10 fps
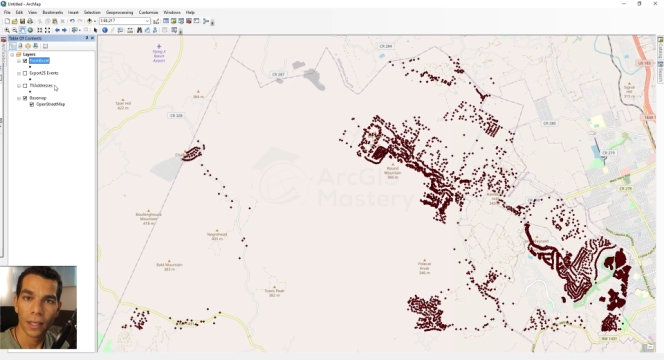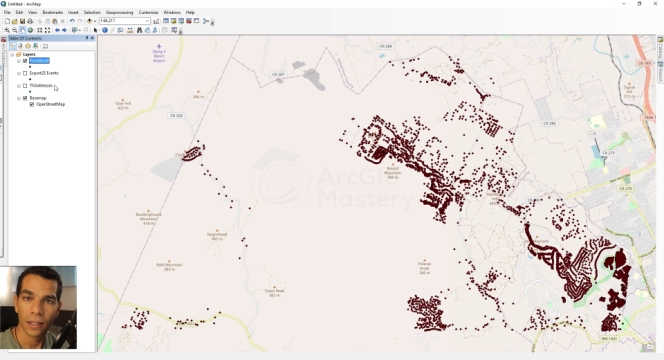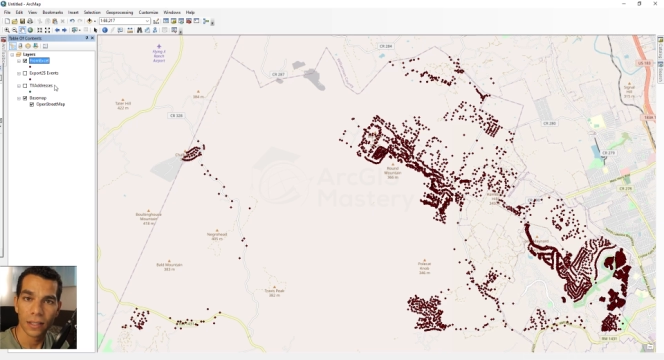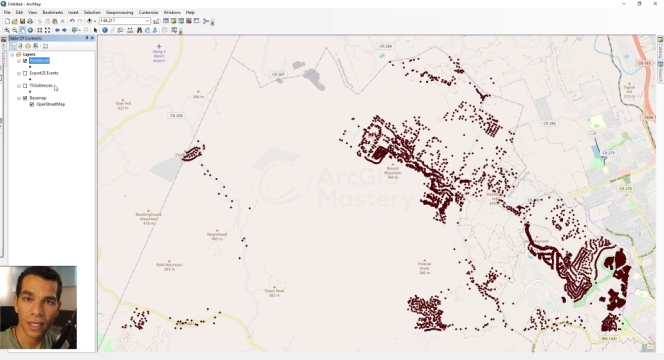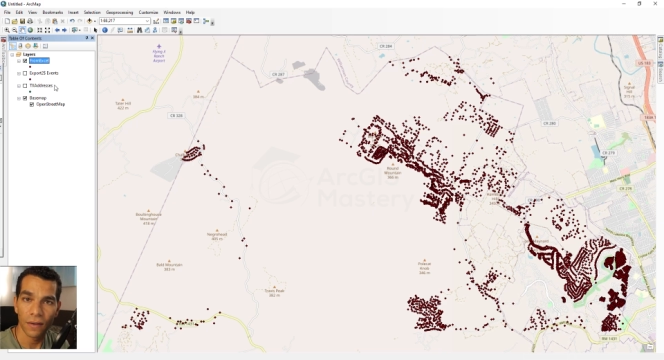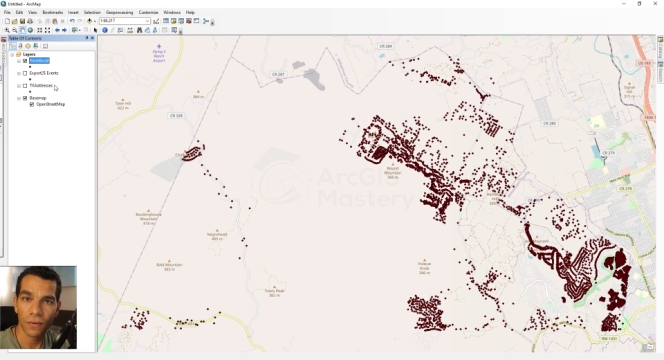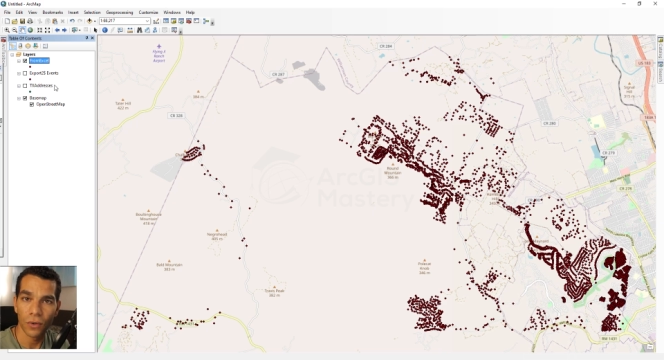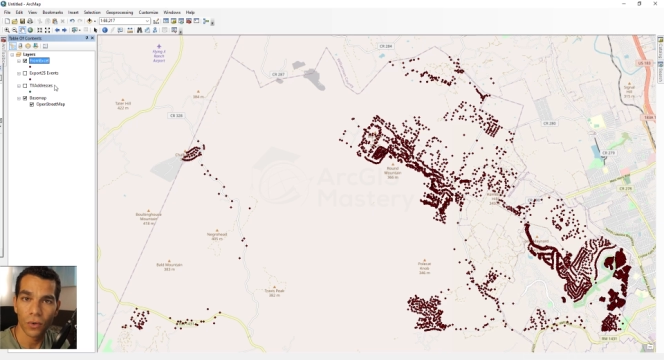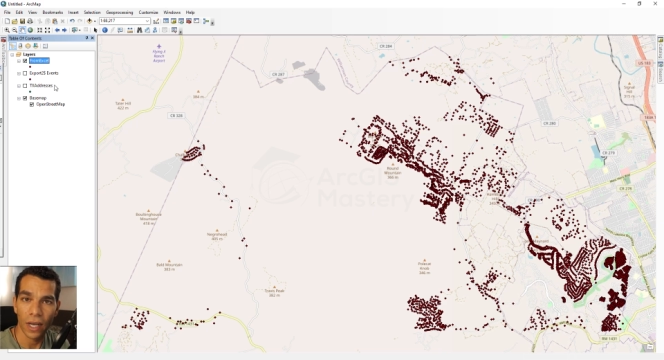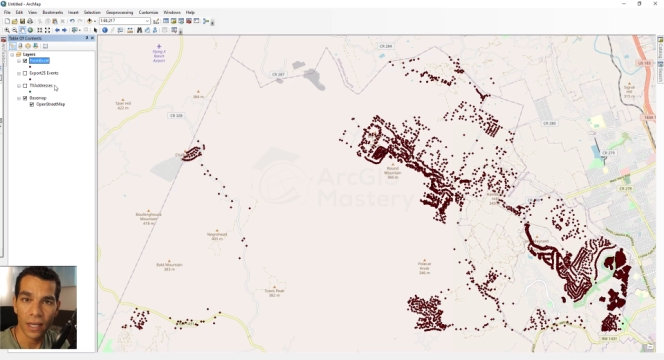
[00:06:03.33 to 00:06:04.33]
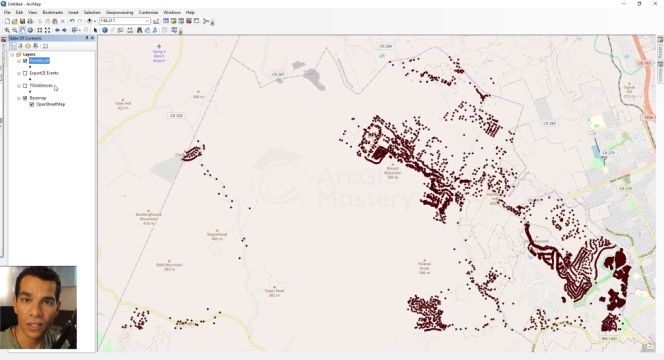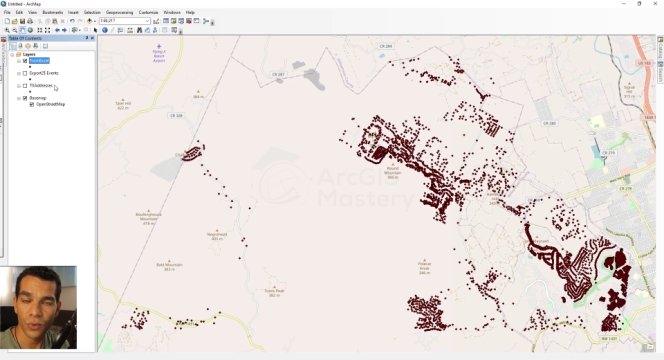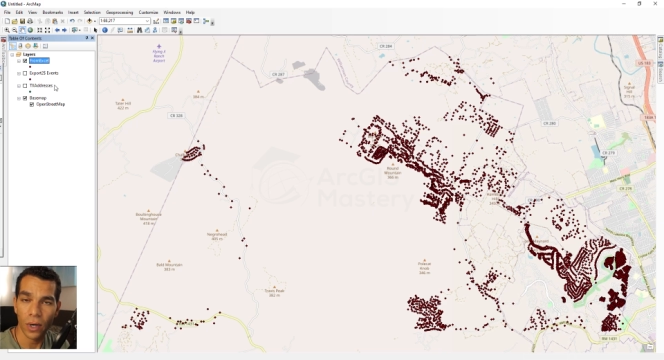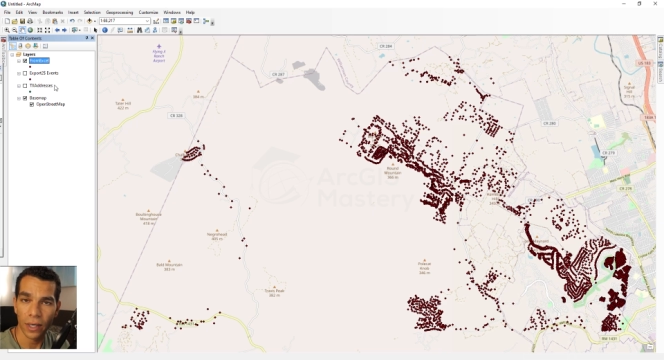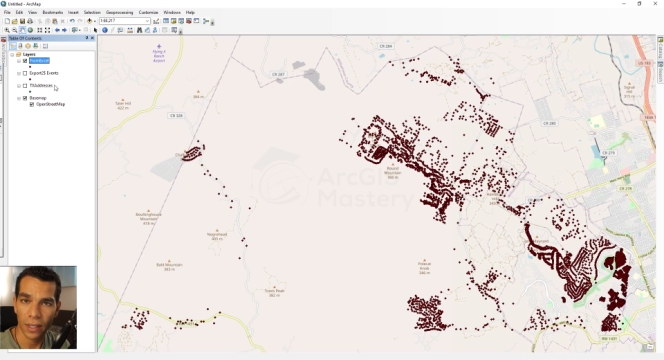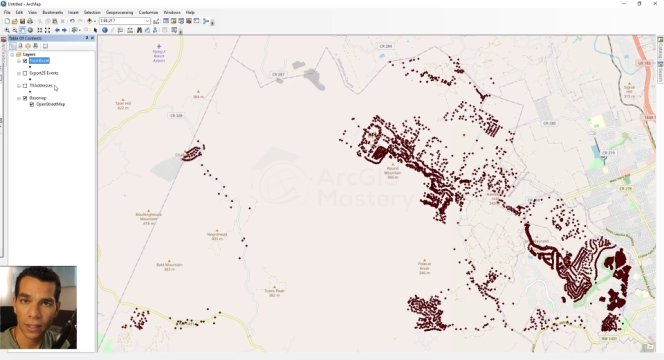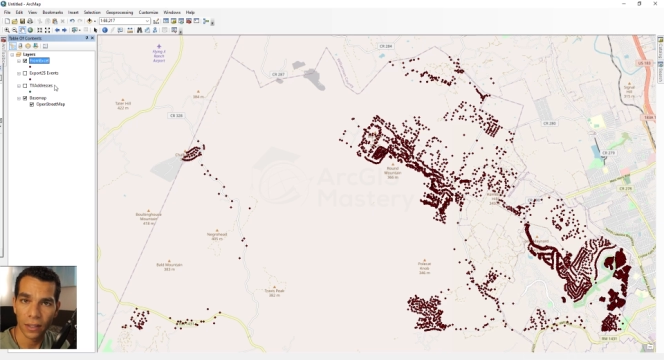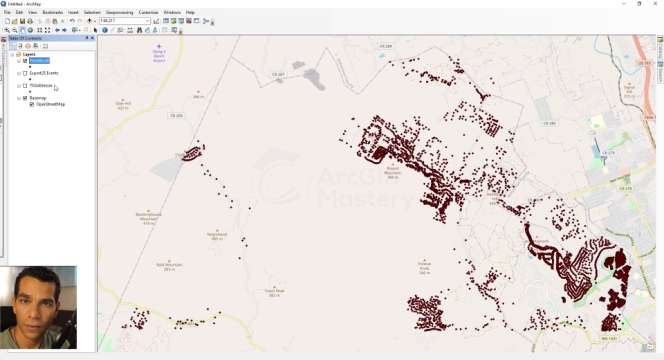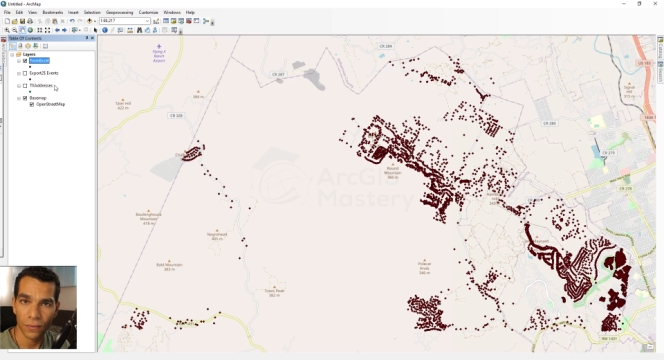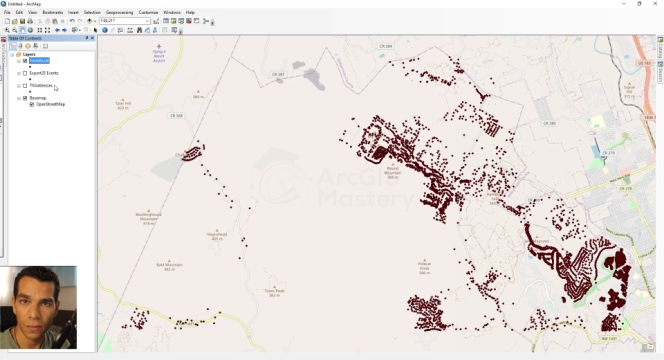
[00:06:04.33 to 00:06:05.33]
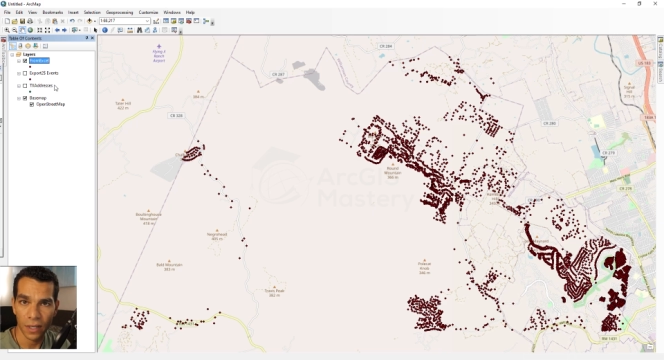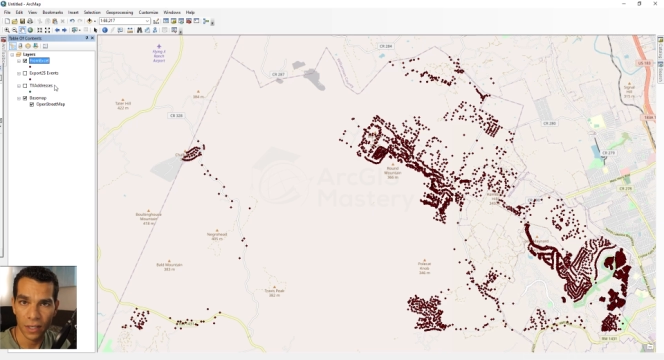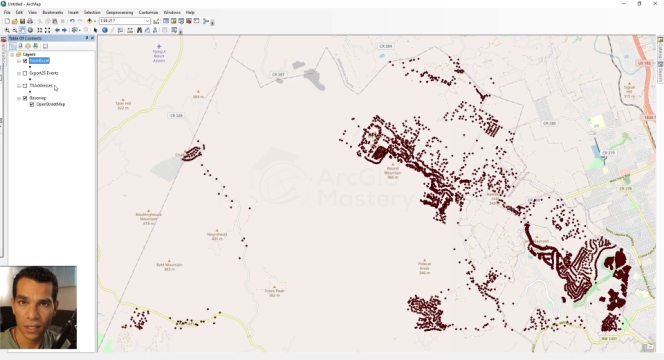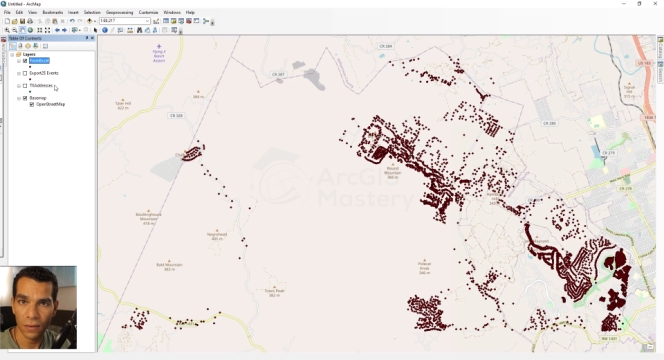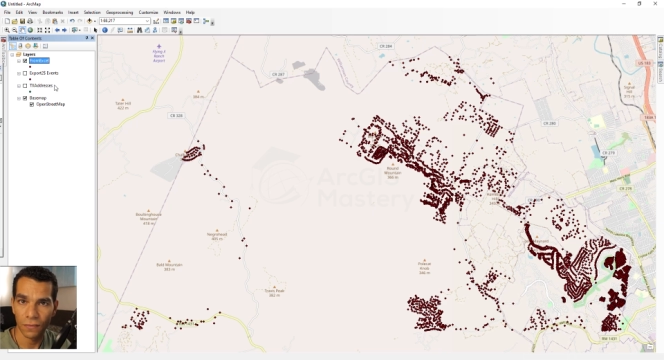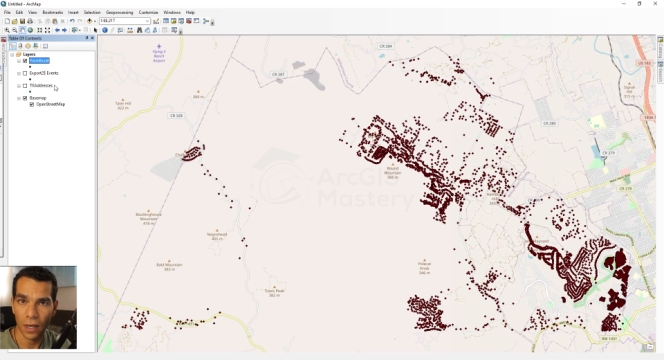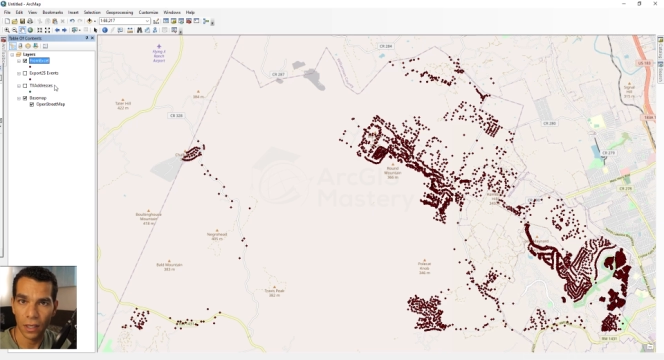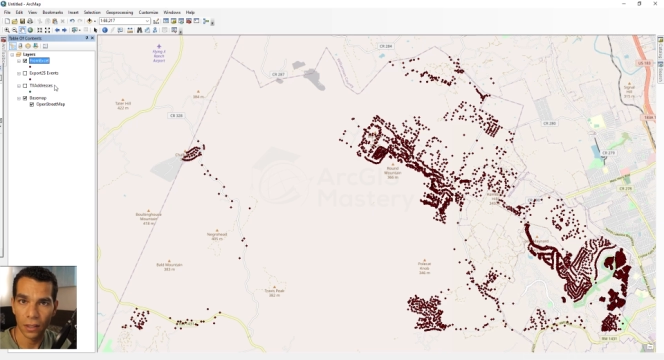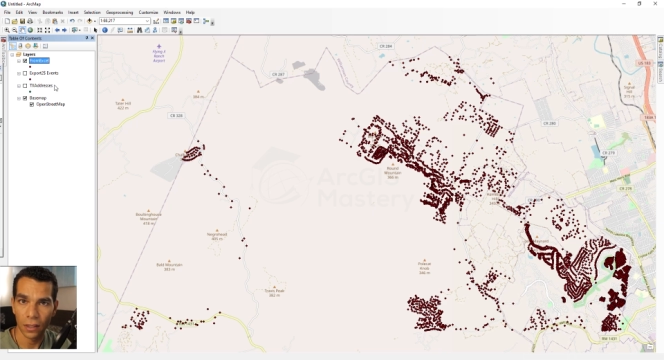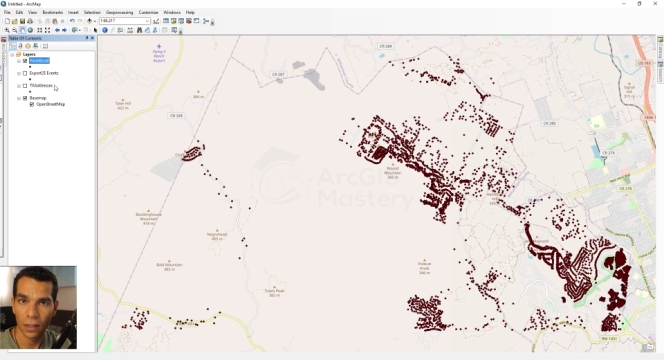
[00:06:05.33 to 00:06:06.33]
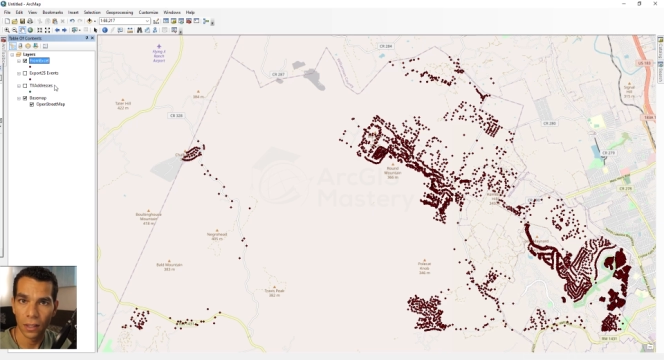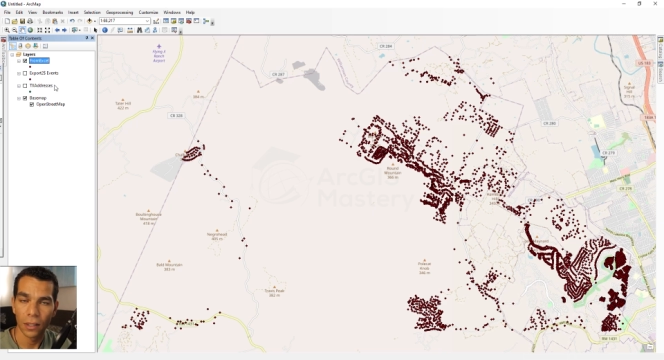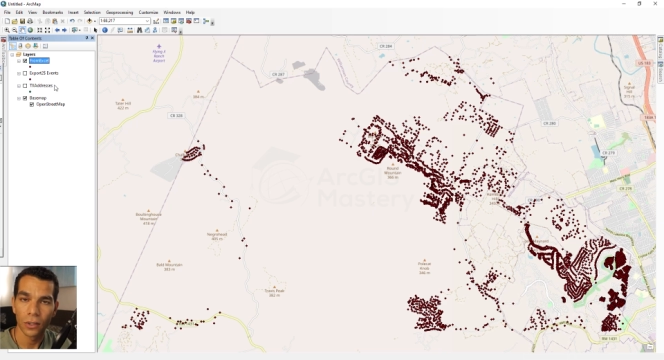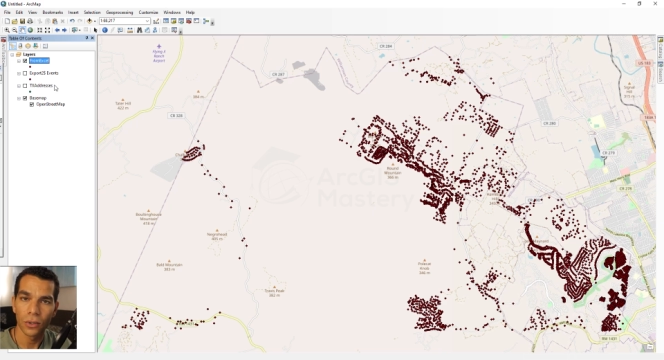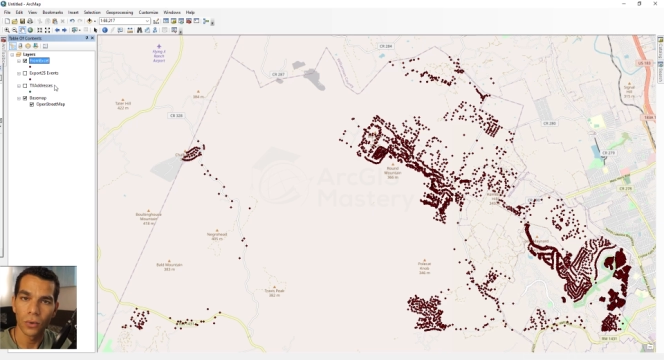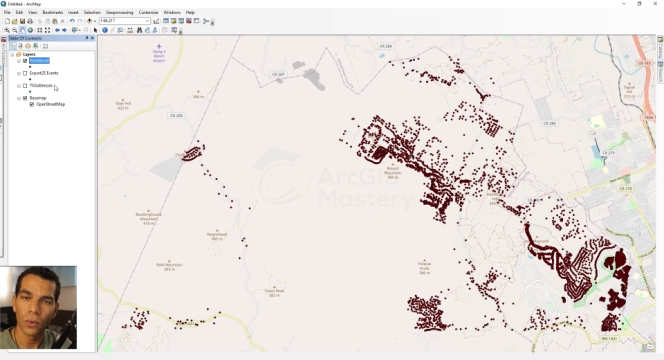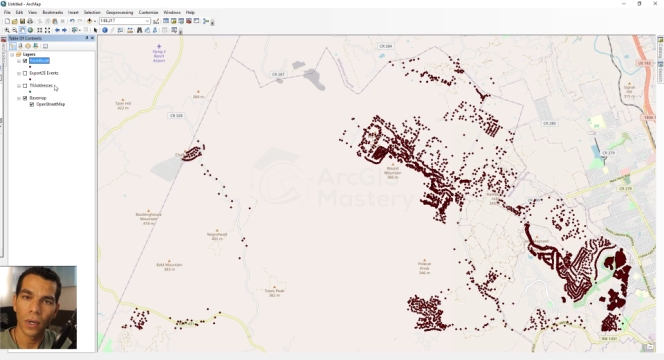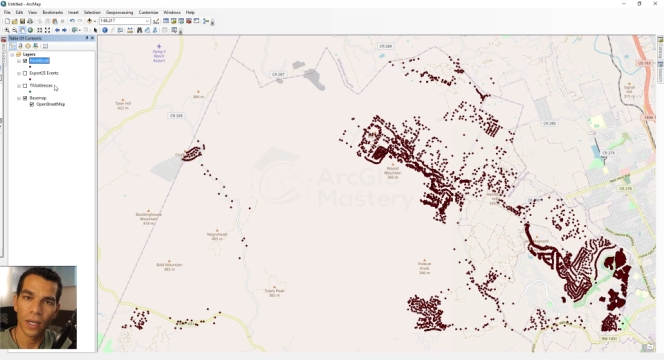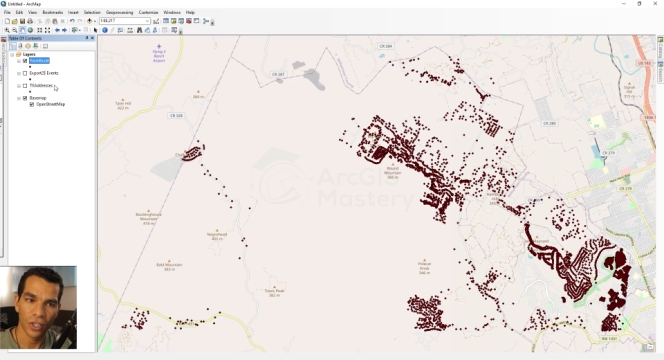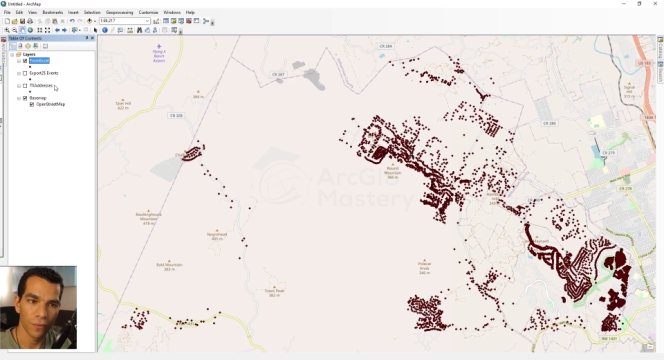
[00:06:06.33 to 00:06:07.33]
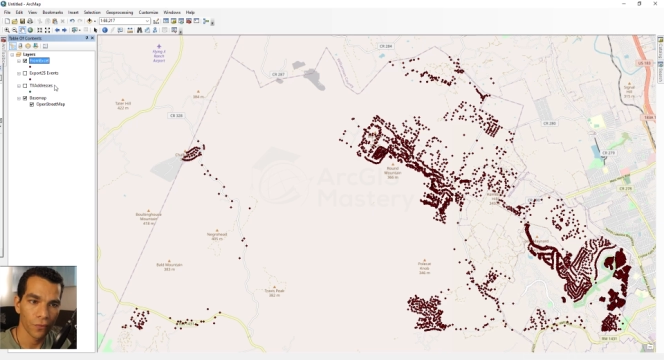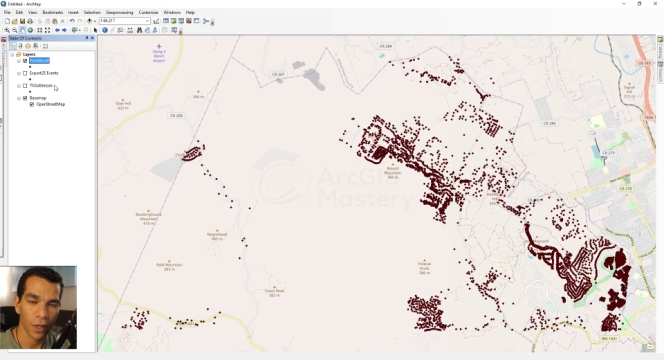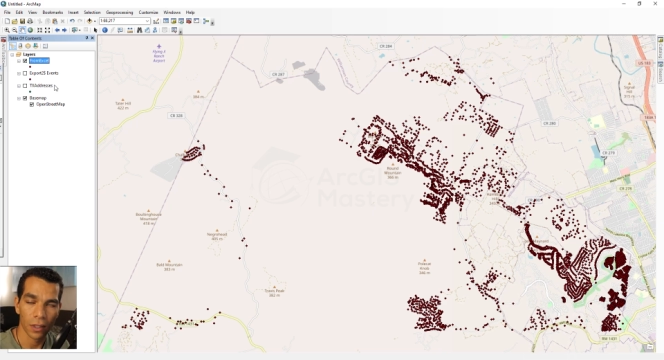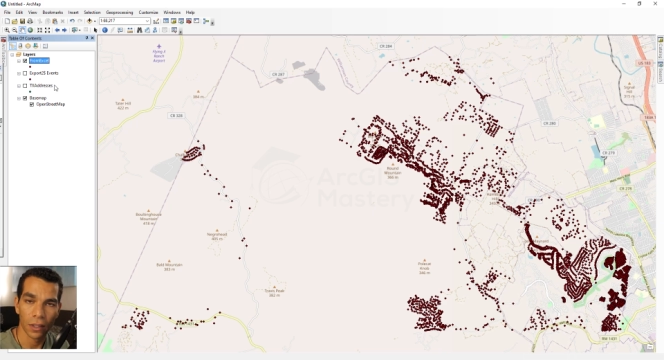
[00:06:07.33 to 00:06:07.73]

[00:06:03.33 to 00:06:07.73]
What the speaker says: save your XY data from an Excel file to a shapefile.